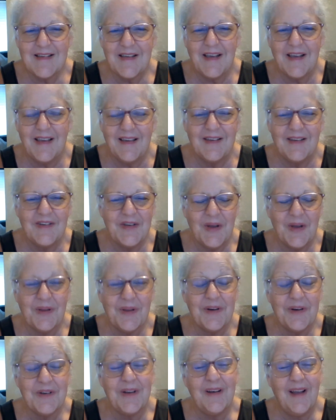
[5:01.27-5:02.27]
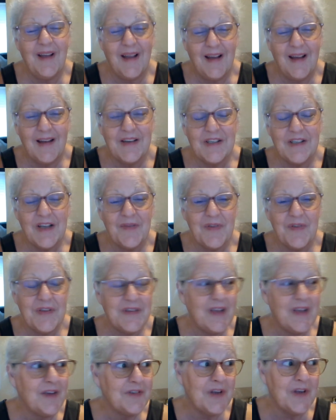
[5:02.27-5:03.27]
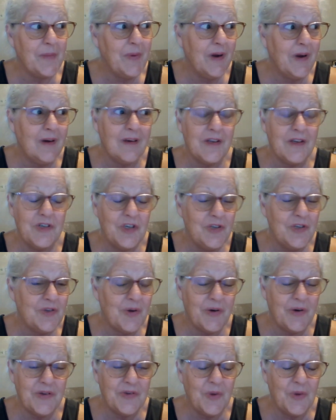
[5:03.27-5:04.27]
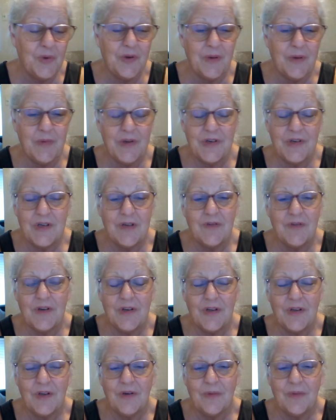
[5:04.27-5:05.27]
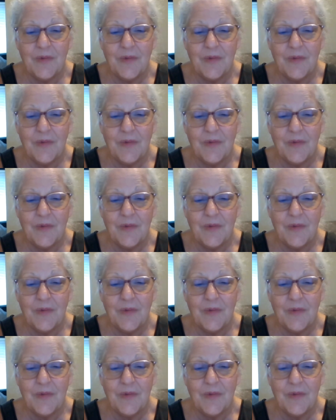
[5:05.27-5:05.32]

And so there's a lot of stuff in this house. And apparently she's already sold a bunch of it too.